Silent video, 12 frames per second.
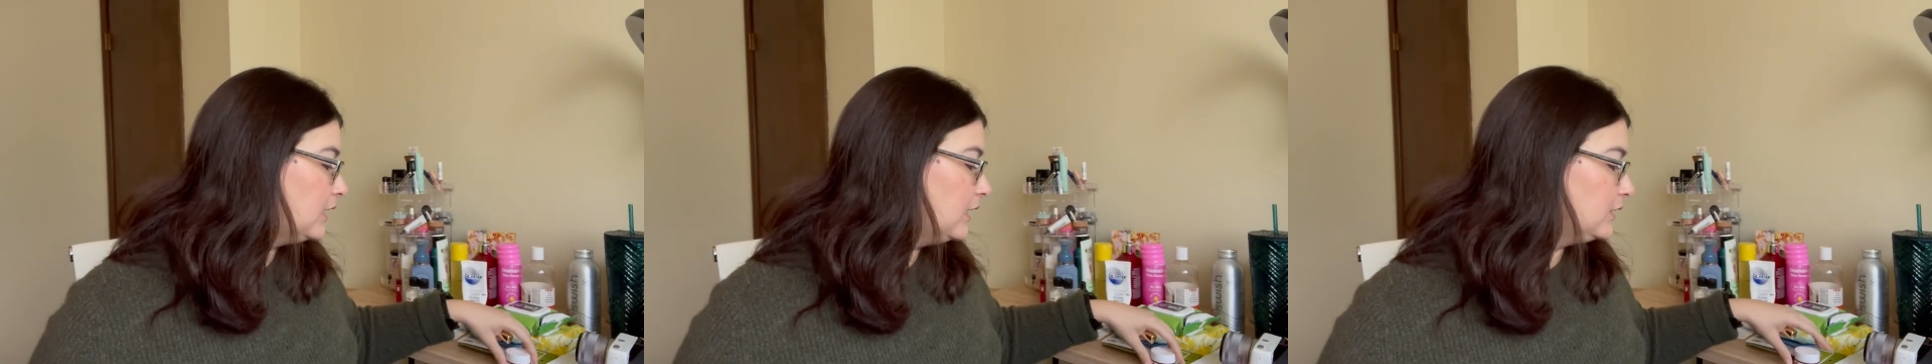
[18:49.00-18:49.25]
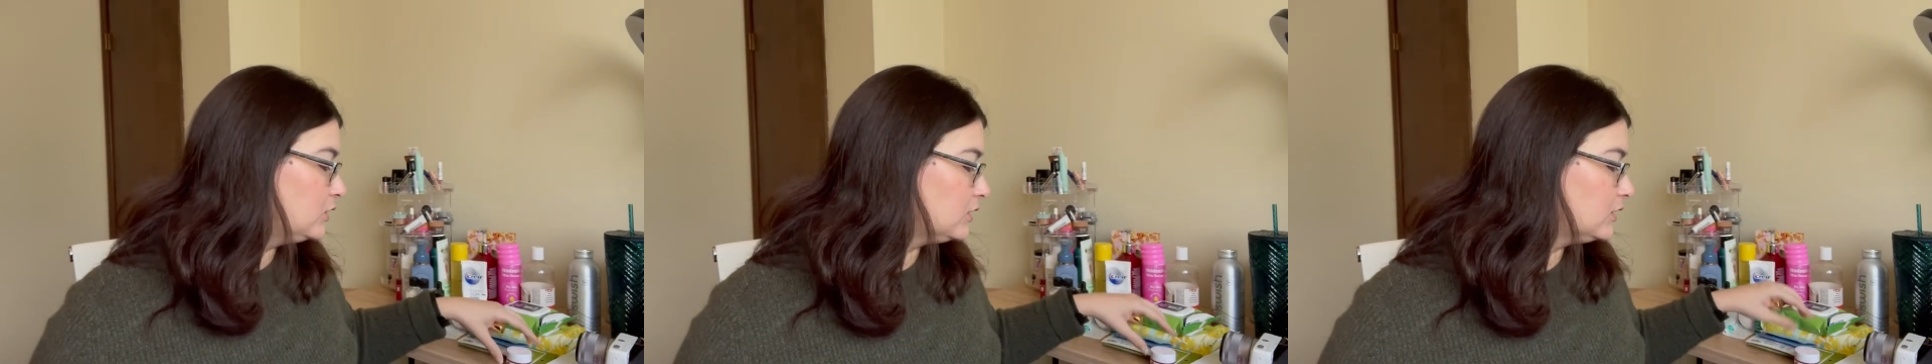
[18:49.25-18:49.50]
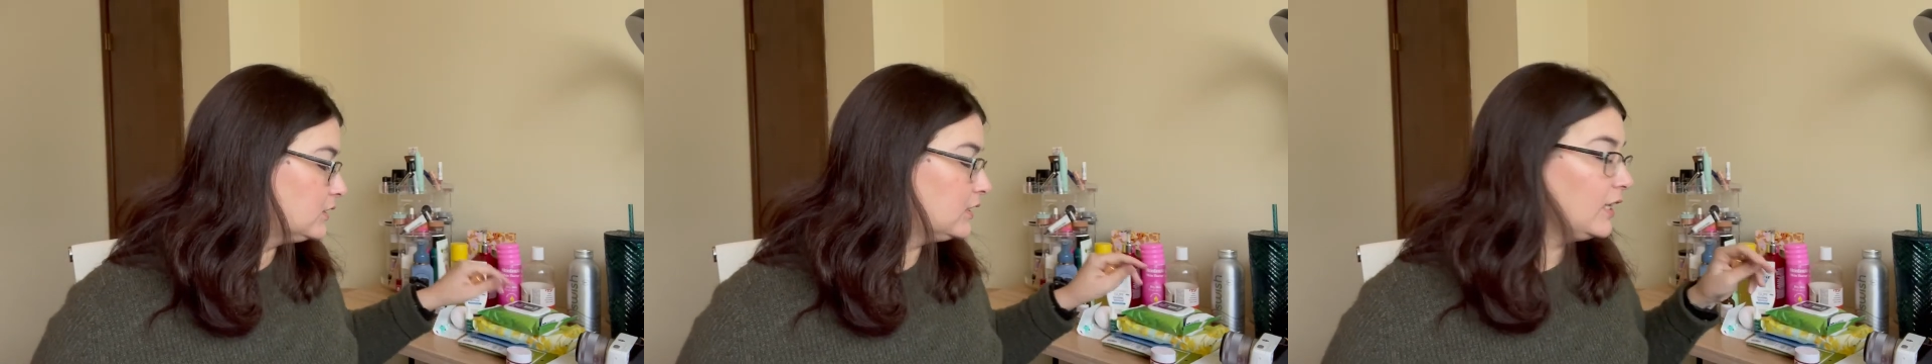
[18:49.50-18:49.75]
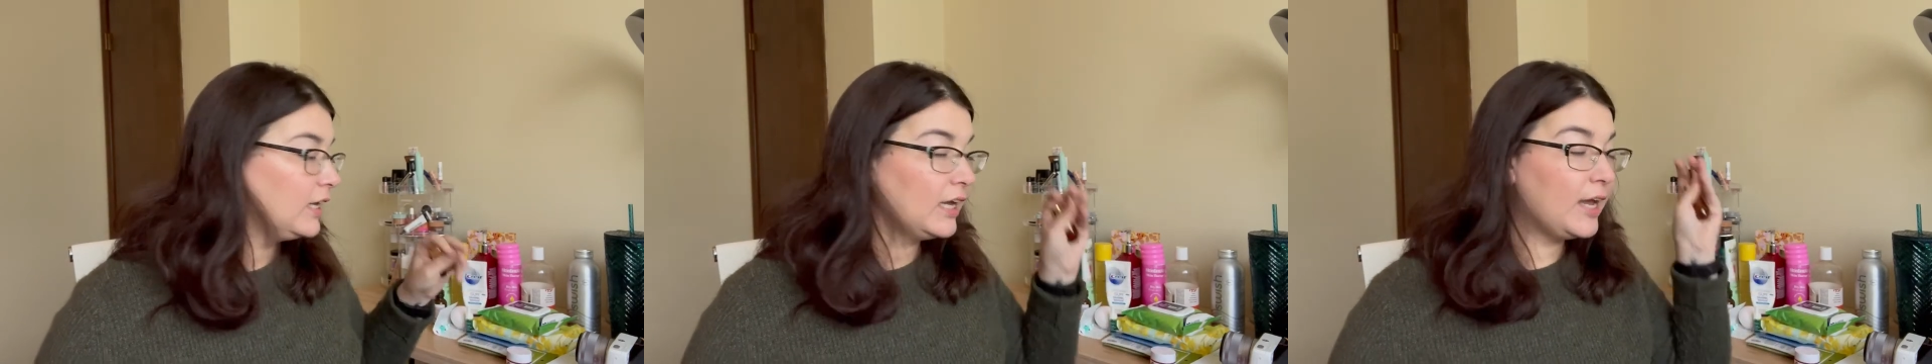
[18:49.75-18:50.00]
it just,
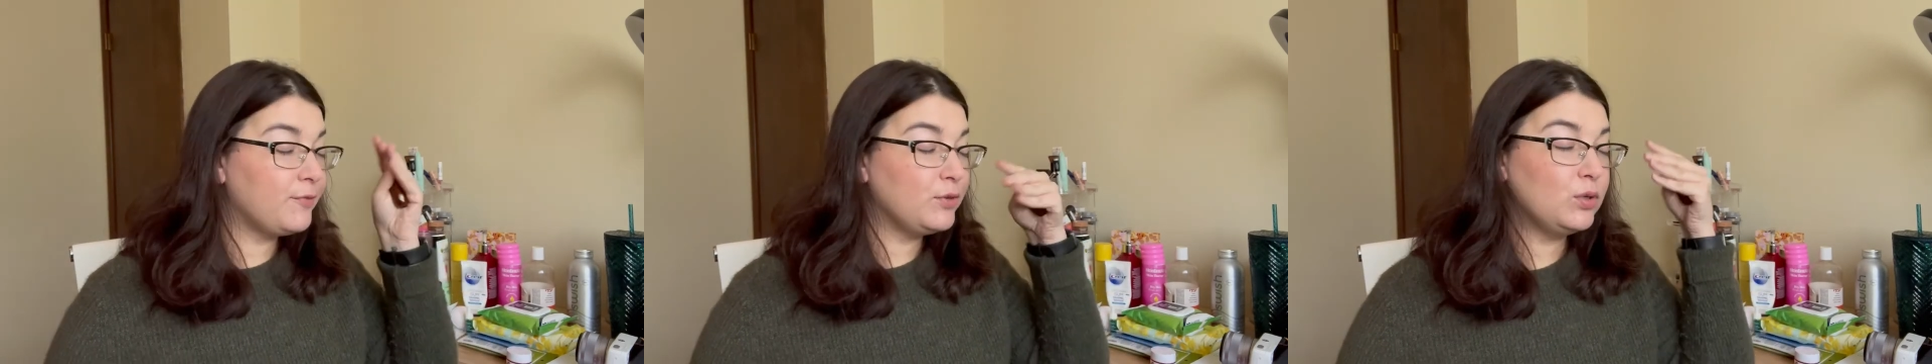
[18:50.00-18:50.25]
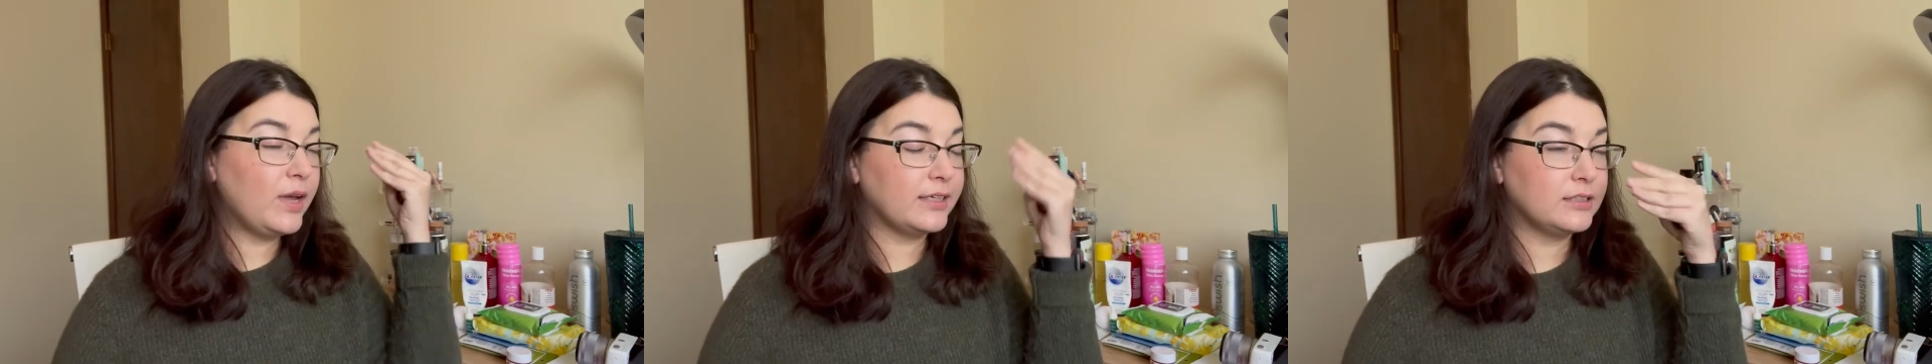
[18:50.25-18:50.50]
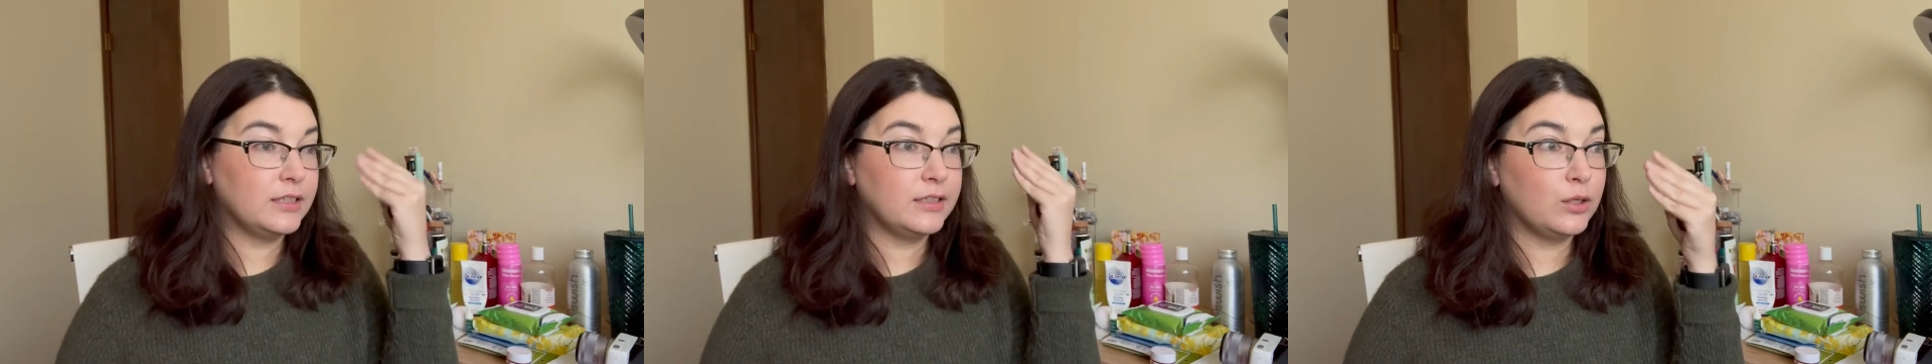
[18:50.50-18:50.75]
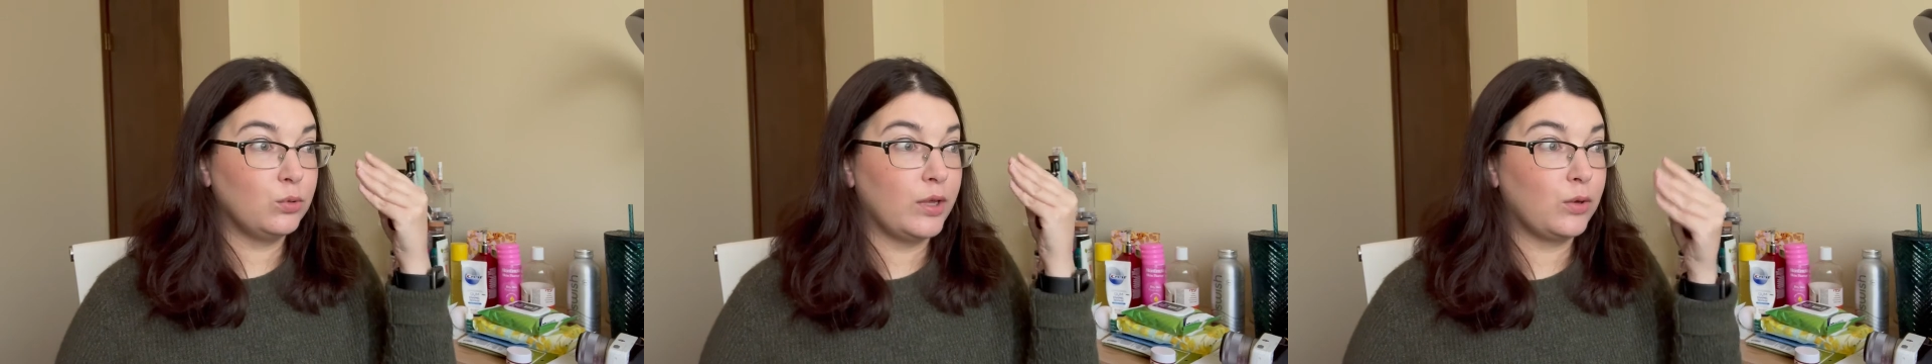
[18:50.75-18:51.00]
if you
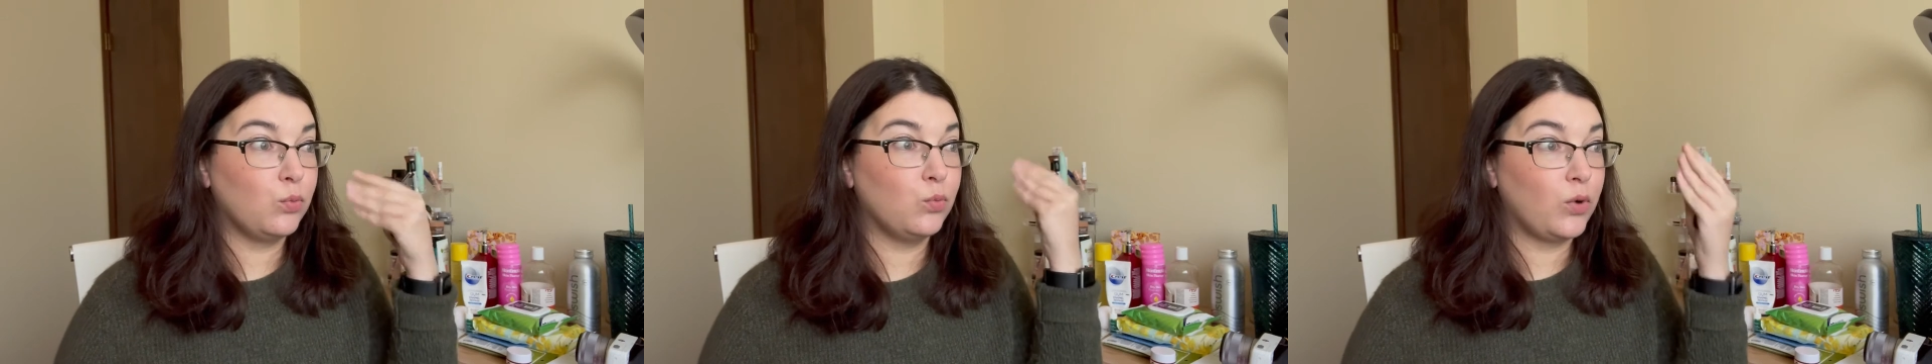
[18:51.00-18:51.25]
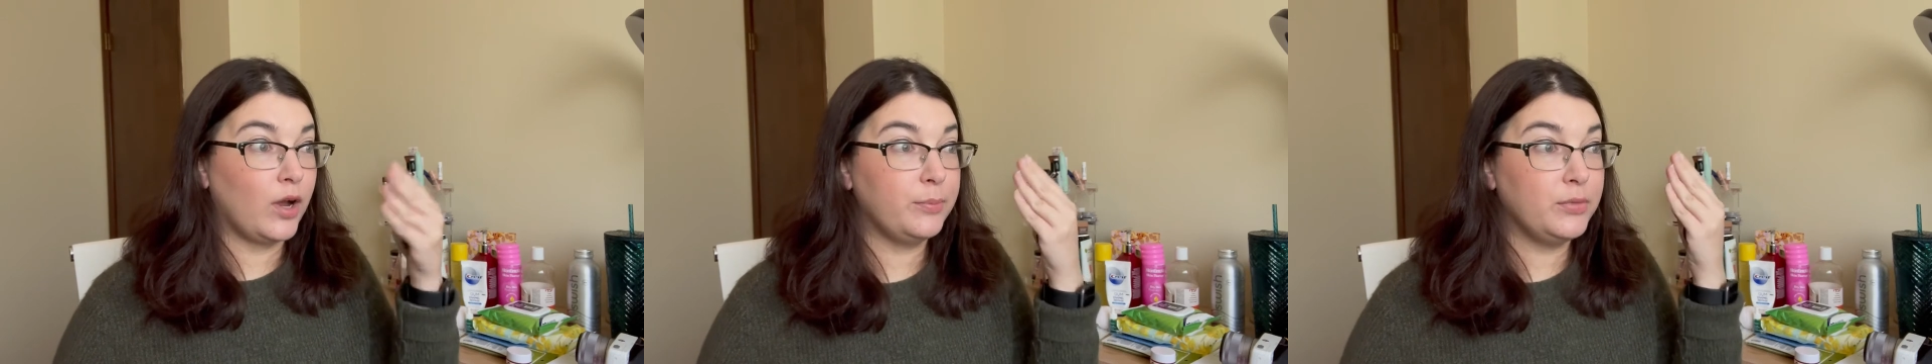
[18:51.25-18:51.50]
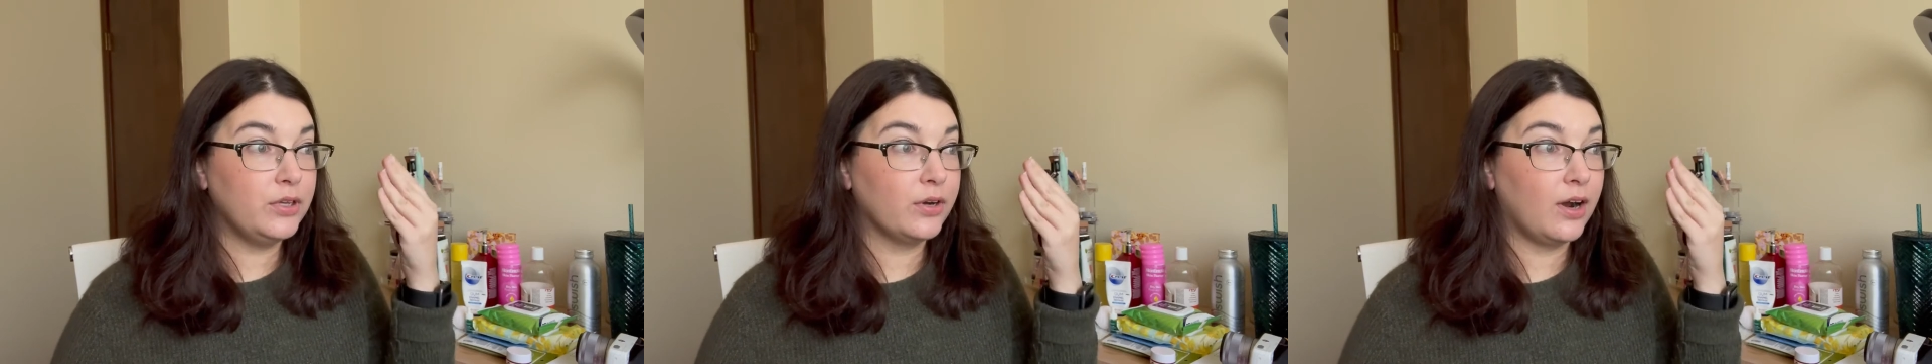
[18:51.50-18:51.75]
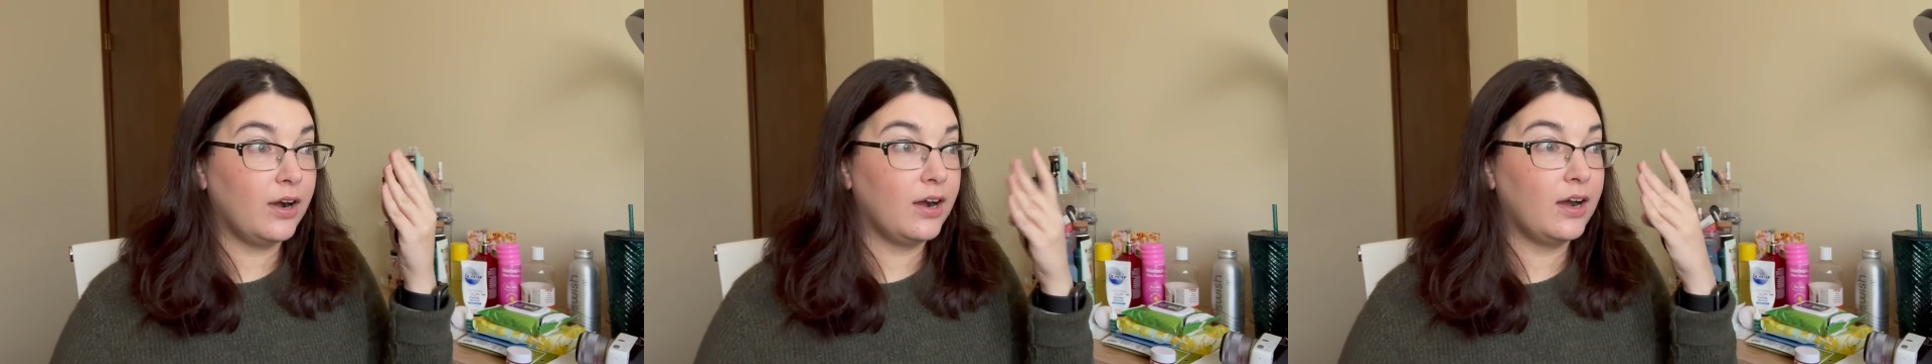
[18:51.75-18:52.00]
accidentally like rub
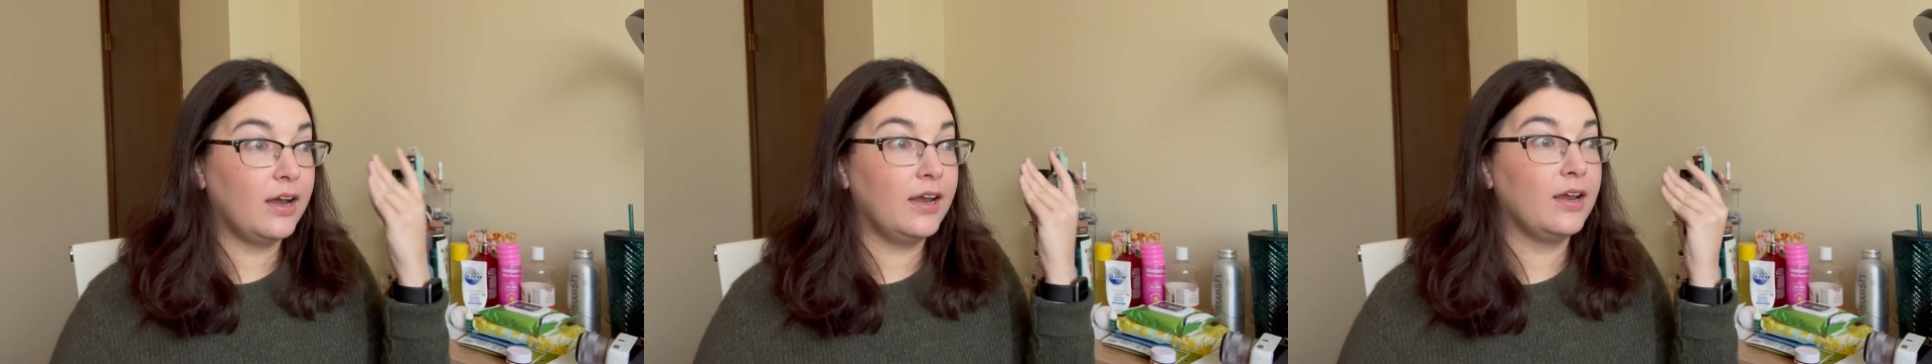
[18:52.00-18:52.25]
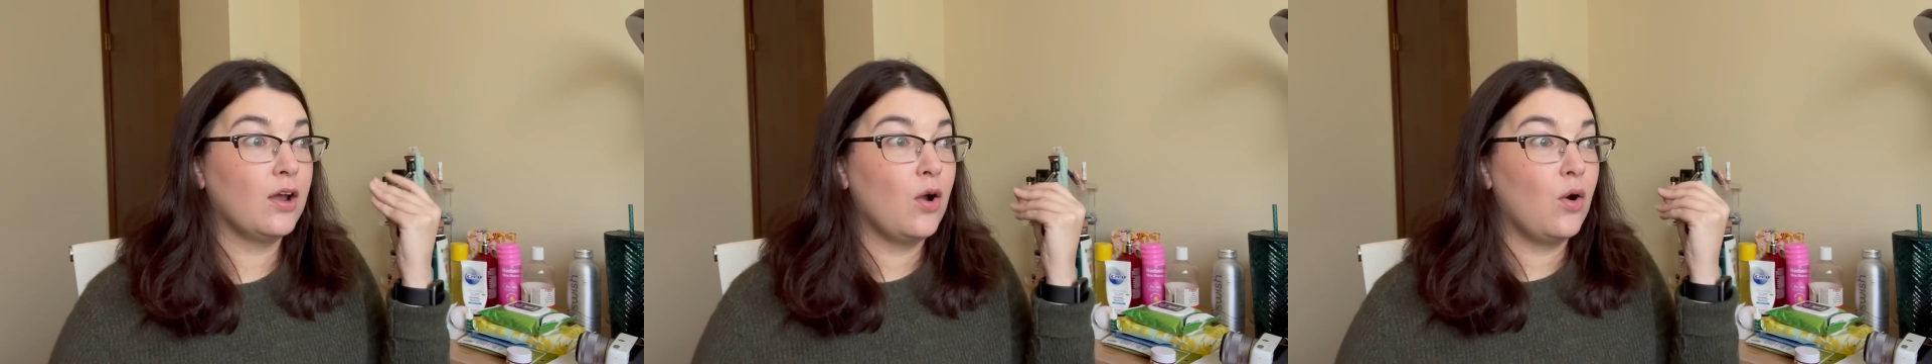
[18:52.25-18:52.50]
your eye